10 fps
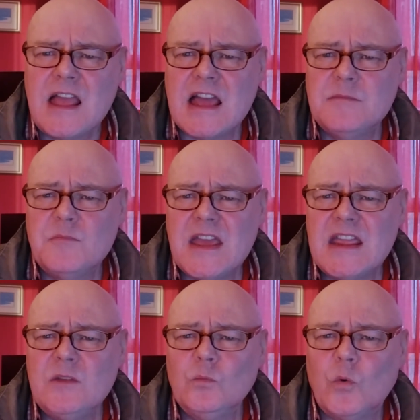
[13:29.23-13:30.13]
And
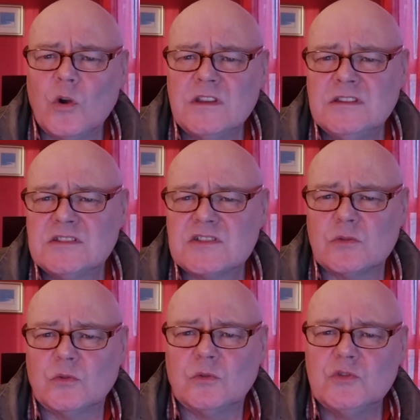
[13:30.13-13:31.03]
men wanting
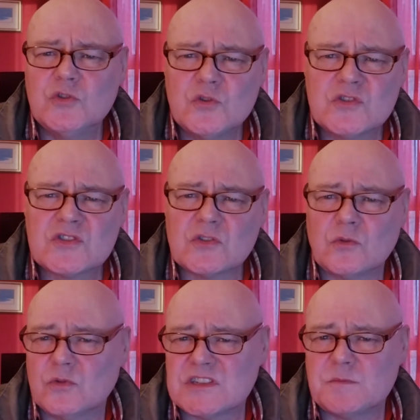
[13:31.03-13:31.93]
to use
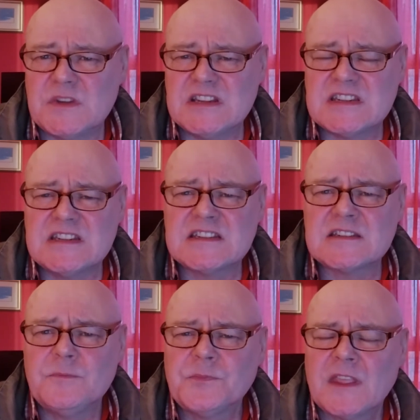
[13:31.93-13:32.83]
those
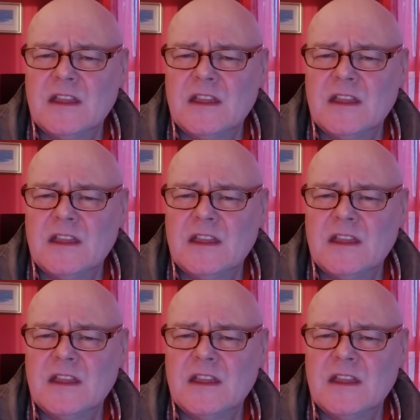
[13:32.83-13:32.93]
spaces,